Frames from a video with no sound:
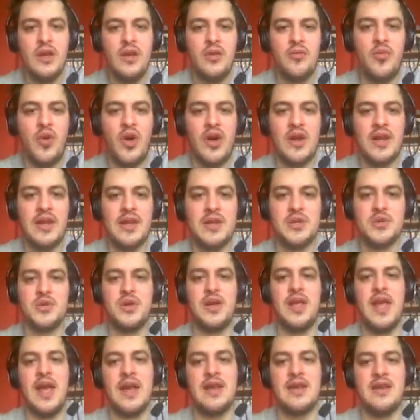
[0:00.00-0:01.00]
but I
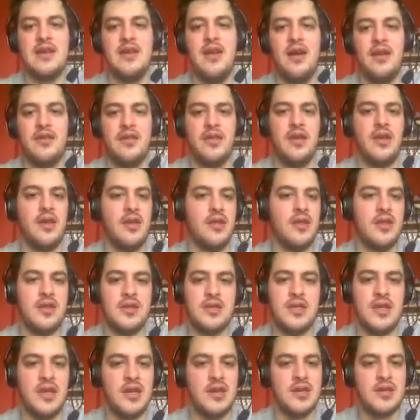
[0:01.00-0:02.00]
literally had nothing at this
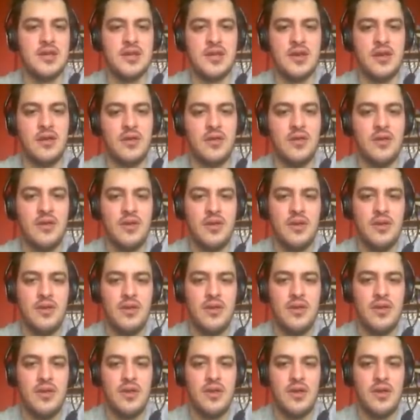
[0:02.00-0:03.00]
stage, so
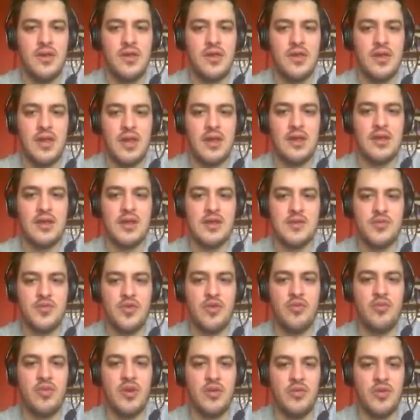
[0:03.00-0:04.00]
I think that's
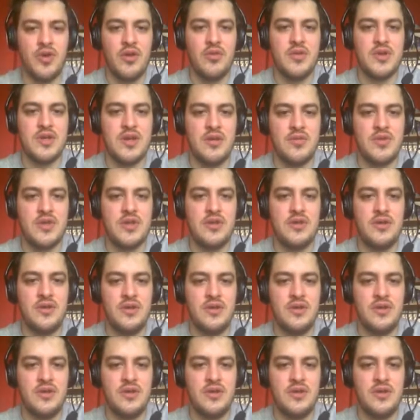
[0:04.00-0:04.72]
probably what I was up to.